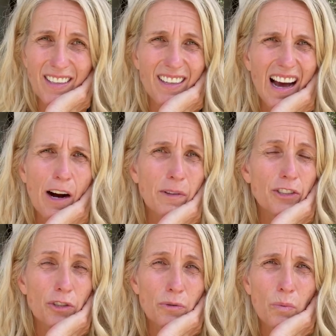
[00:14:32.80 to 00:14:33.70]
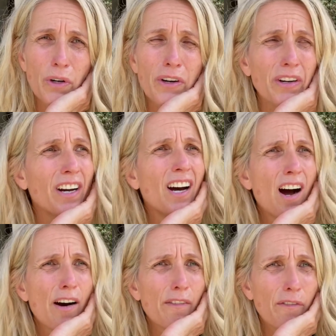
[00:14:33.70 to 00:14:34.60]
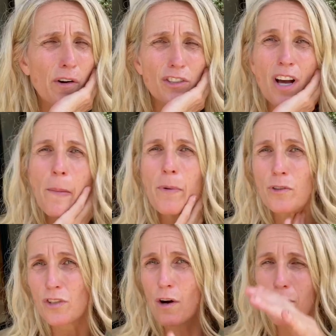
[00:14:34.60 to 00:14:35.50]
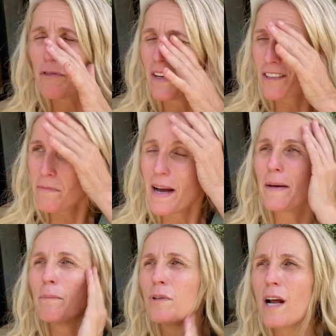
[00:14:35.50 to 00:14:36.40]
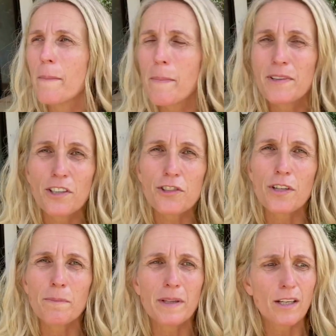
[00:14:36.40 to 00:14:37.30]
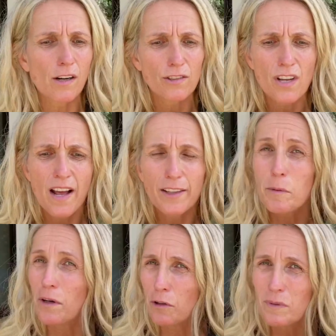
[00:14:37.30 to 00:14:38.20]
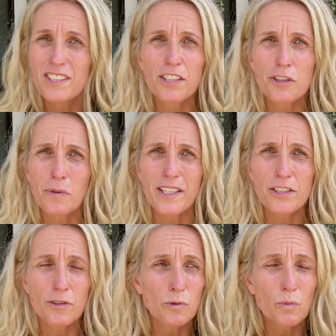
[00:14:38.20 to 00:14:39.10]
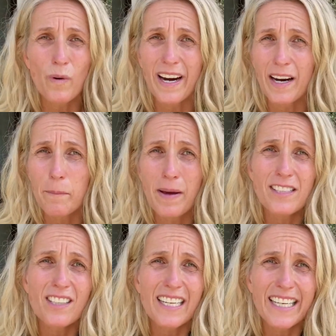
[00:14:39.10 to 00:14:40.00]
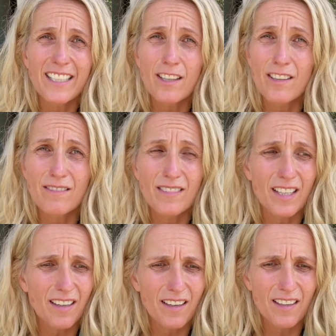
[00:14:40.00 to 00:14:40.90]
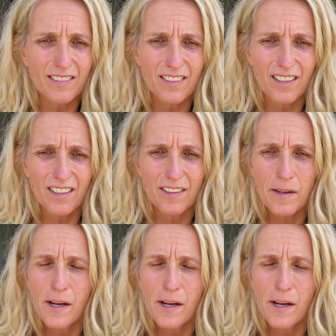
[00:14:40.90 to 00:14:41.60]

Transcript: how it should work. For example, so a friend of mine put up a petition because there were 3 situations where basically the